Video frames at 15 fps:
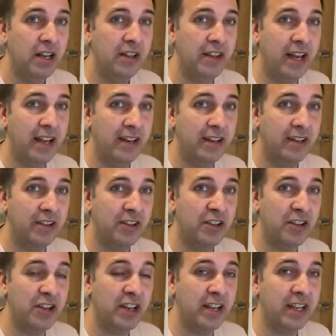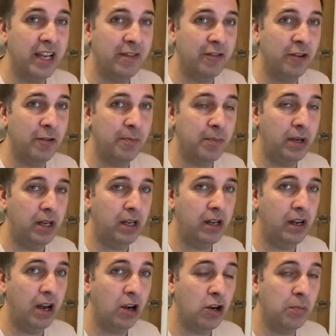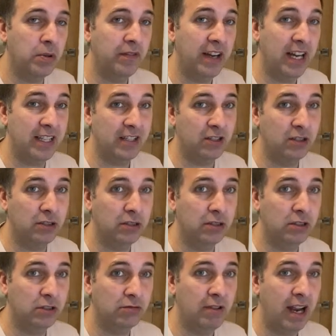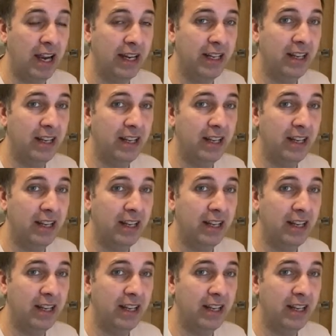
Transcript: then you can give them a couple of articles to write,